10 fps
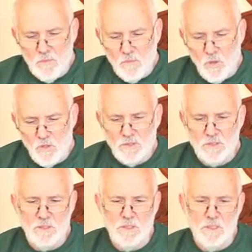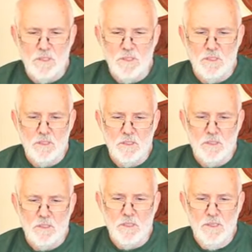was the
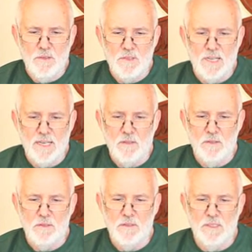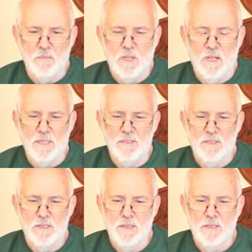clearance angle in planes.